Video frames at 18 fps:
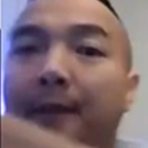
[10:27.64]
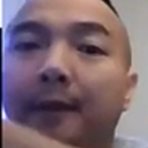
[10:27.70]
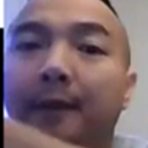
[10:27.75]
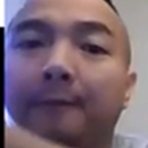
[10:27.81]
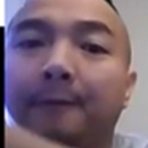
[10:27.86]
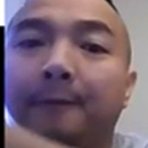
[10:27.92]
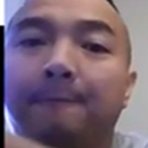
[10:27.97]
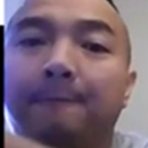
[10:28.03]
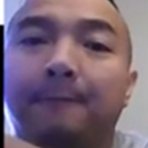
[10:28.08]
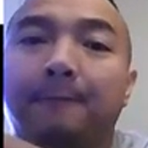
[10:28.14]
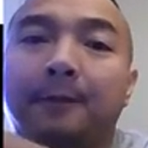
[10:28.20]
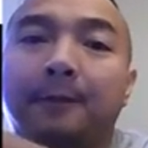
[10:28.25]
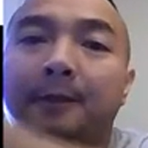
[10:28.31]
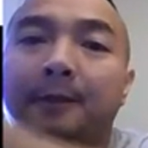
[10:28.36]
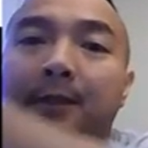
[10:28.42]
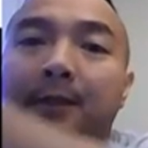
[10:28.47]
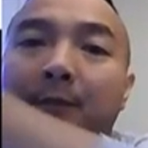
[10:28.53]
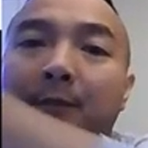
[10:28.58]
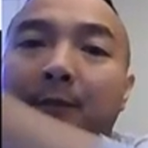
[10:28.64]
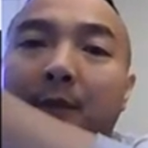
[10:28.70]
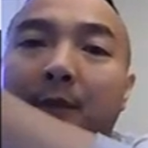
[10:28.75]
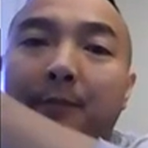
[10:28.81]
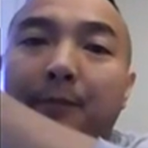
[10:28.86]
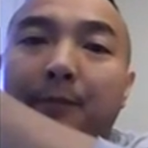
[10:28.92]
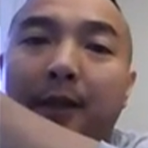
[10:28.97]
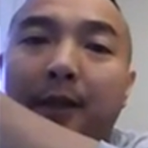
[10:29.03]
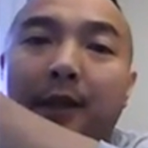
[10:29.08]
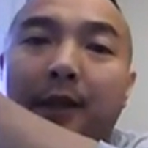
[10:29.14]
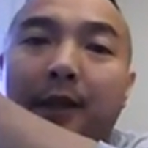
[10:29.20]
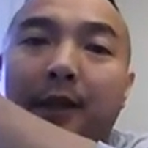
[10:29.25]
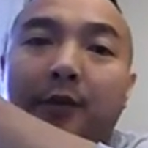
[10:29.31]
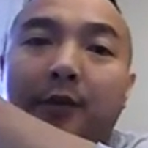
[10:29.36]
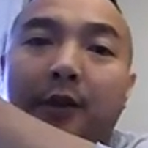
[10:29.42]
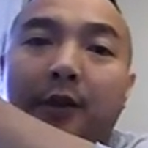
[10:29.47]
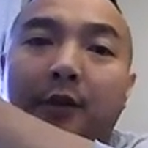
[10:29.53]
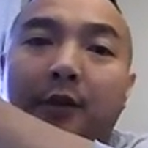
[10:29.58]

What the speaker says: Okay, so I'm gonna pan out